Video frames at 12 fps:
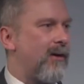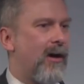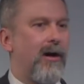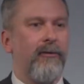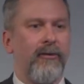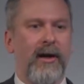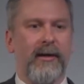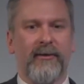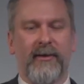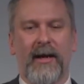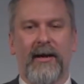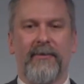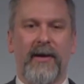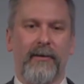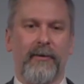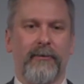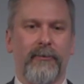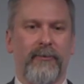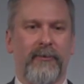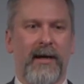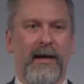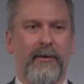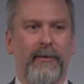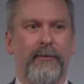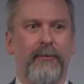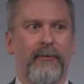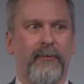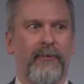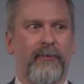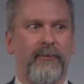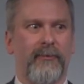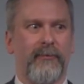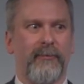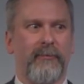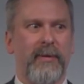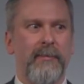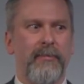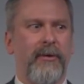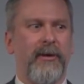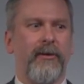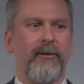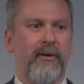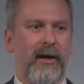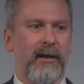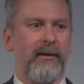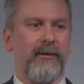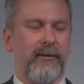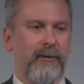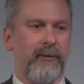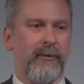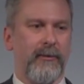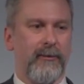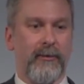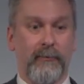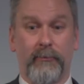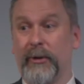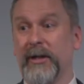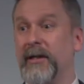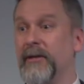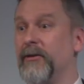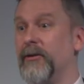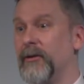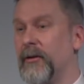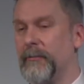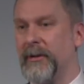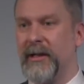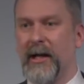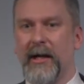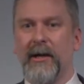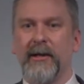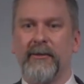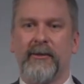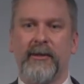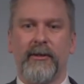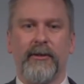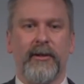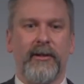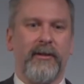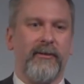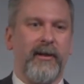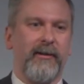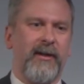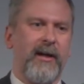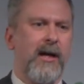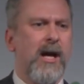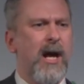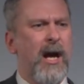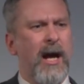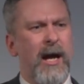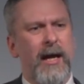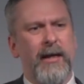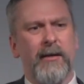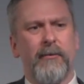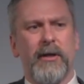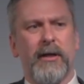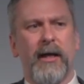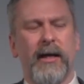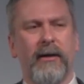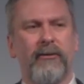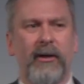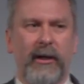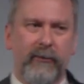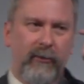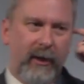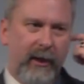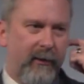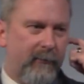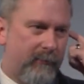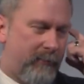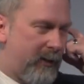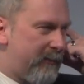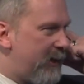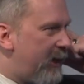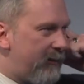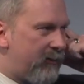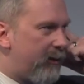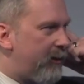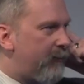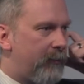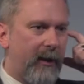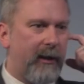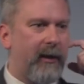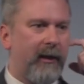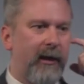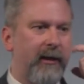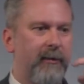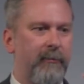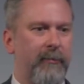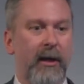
contract staff, out of people that you're trying to bring into your company. I honestly look at these and I say, hey, you know what? I'd actually like to run part of my HR this way. I'd like to,